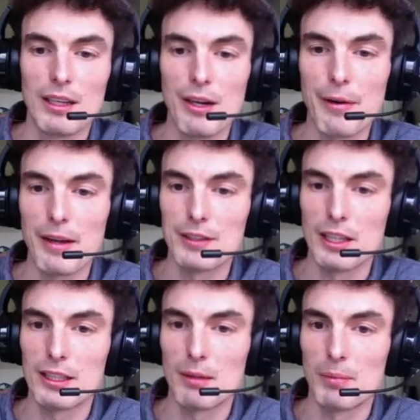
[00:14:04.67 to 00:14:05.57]
No ifs,
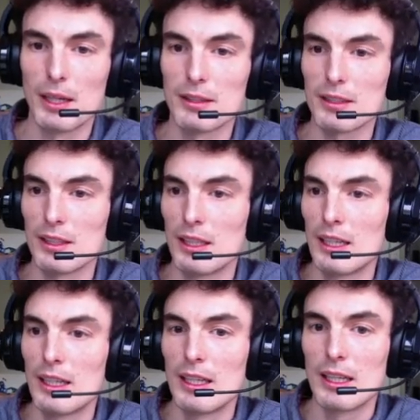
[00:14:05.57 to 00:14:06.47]
ands, or buts.
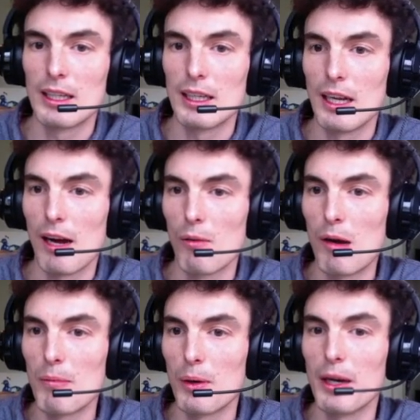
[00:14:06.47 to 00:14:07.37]
At
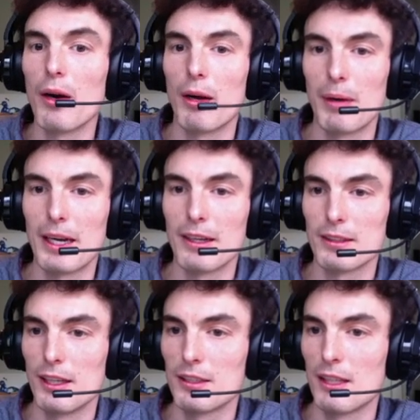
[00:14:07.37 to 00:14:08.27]
one point, okay, right here it
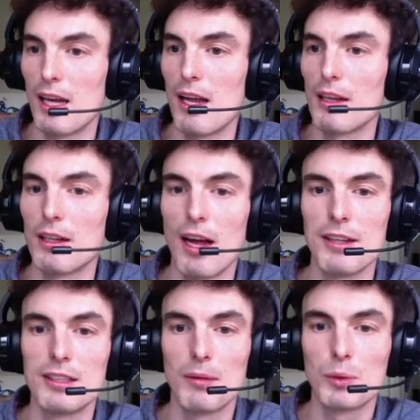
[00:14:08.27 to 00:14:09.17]
says,
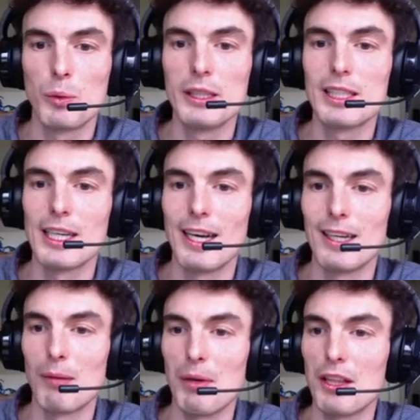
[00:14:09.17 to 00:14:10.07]
heads up, tweets can
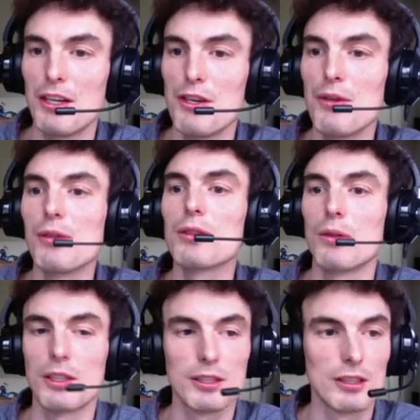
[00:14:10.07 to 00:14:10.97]
end up in the news
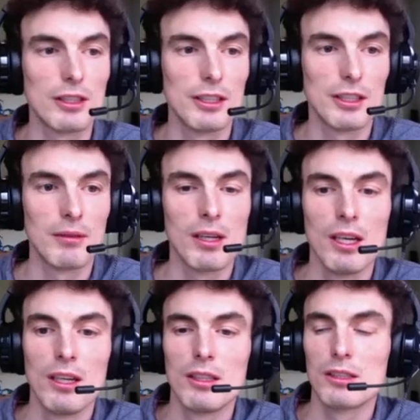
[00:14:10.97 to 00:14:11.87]
or a search engine.
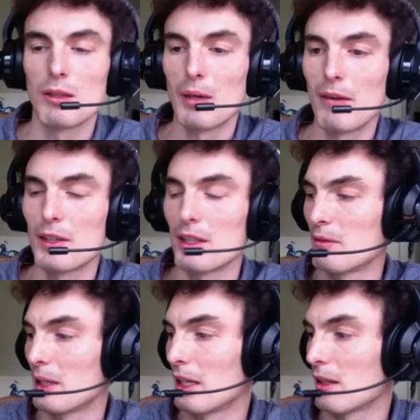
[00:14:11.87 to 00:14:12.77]
So whenever
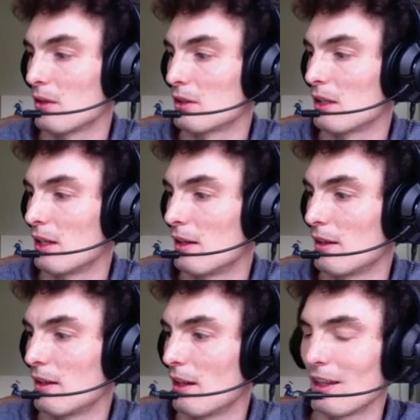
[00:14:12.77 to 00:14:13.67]
you're reading those,
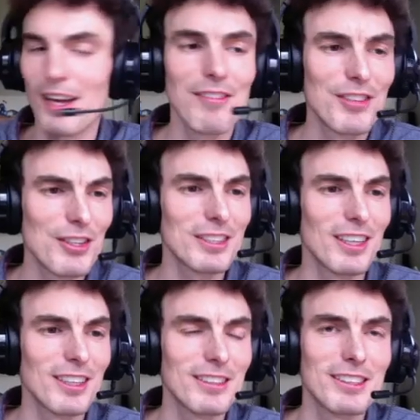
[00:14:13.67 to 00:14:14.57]
a lot of news
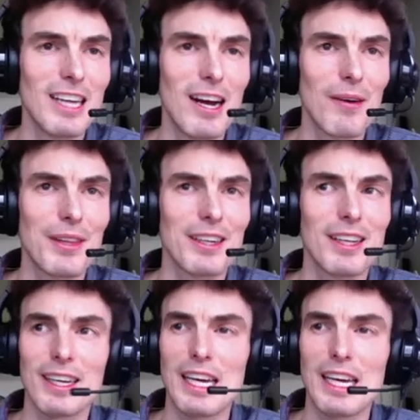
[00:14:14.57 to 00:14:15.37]
articles now, they're